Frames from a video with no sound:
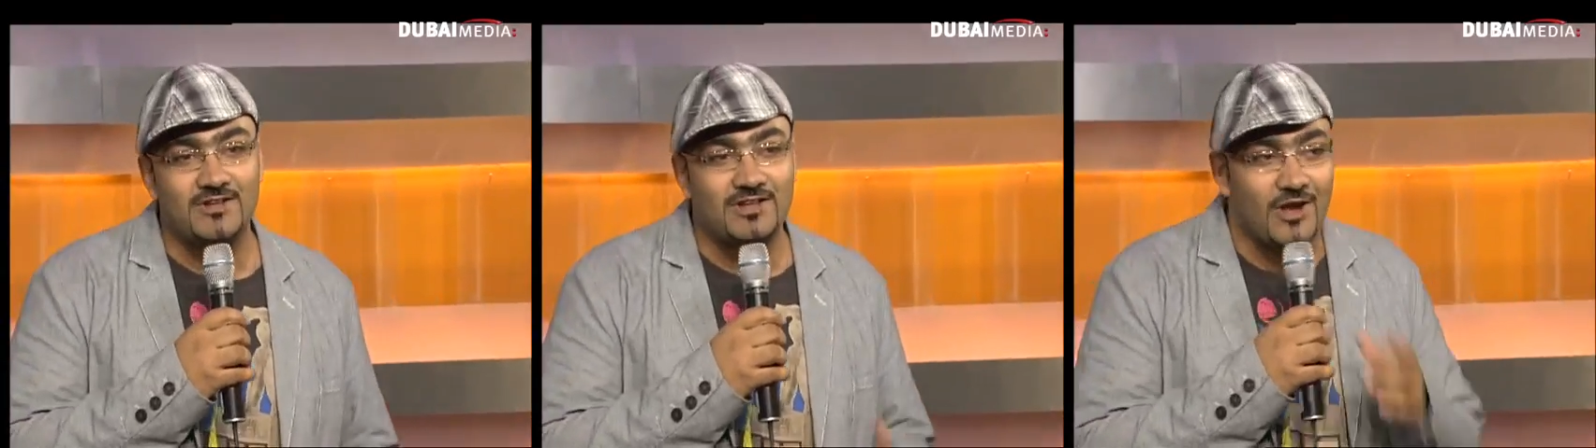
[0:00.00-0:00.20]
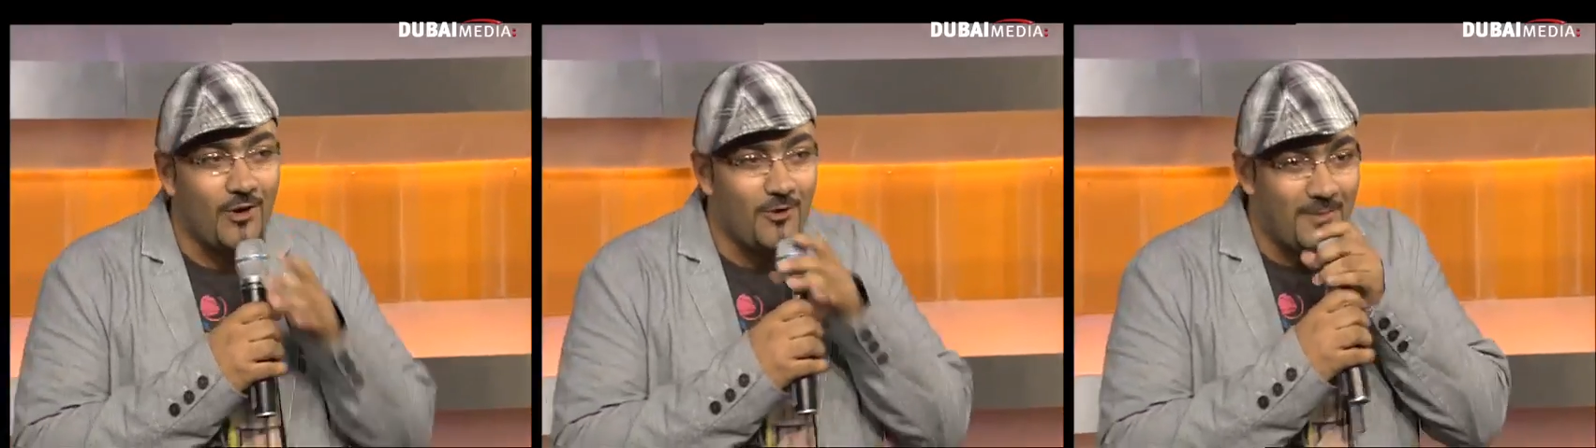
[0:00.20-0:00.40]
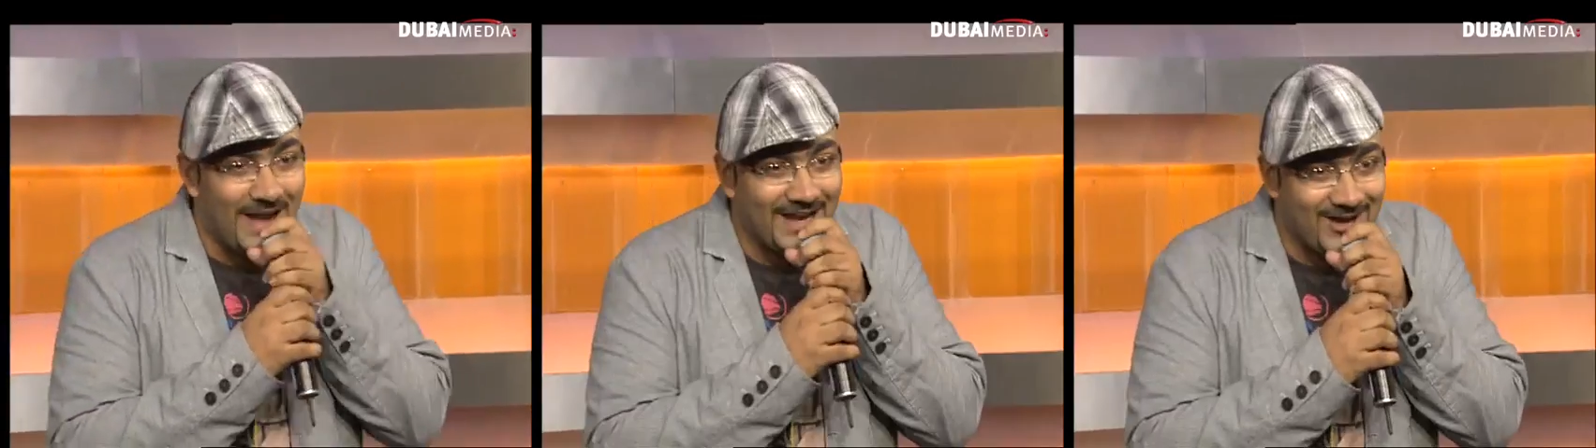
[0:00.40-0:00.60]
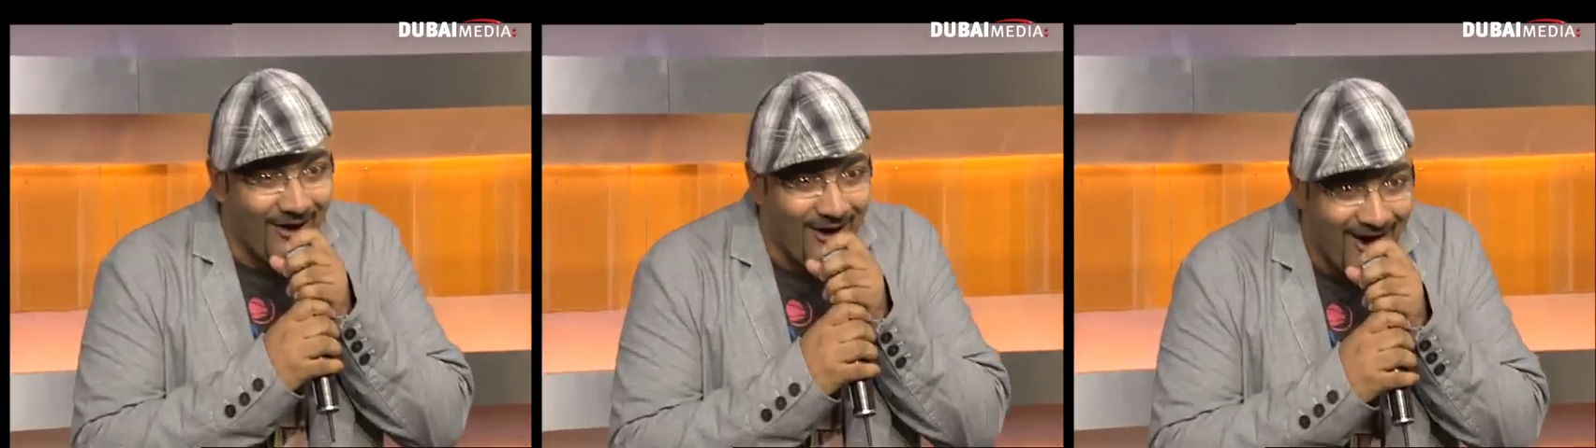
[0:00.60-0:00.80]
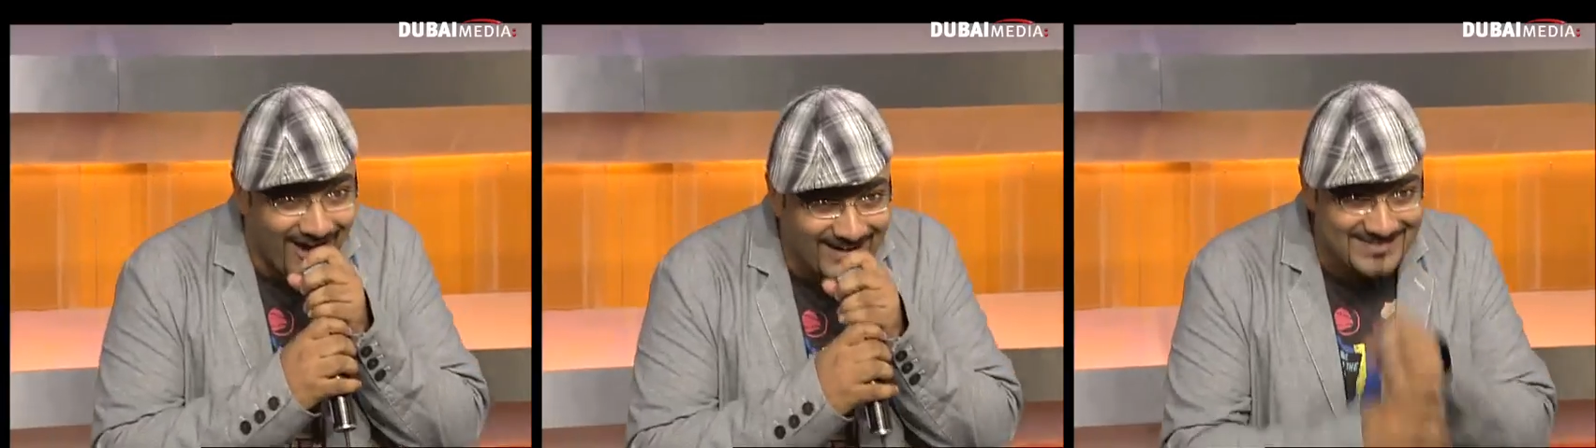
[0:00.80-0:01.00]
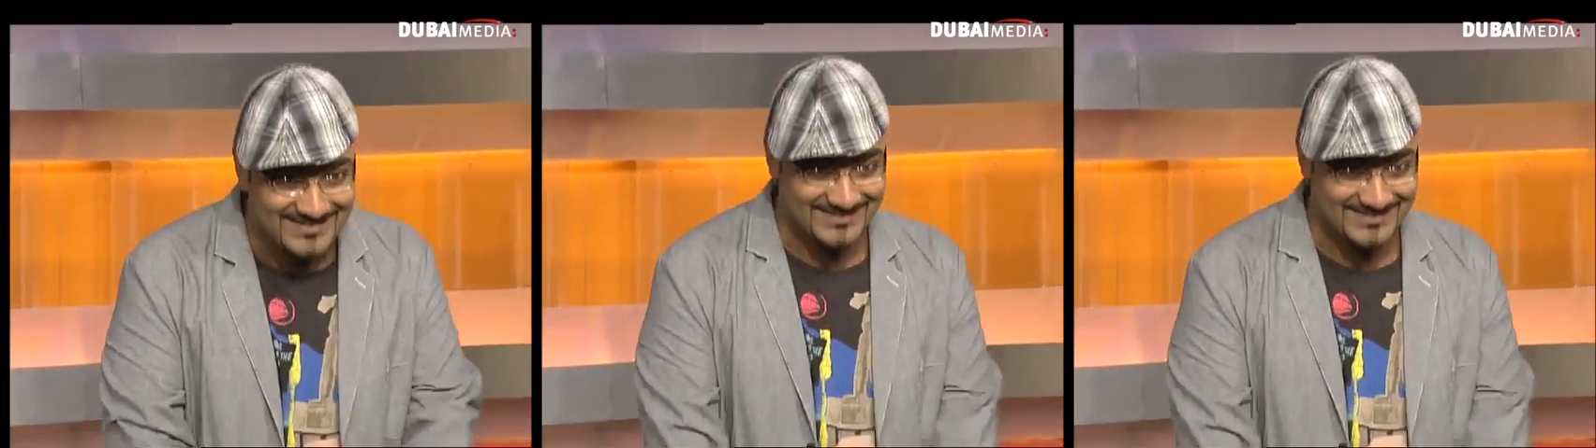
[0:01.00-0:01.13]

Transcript: Like, oh my God.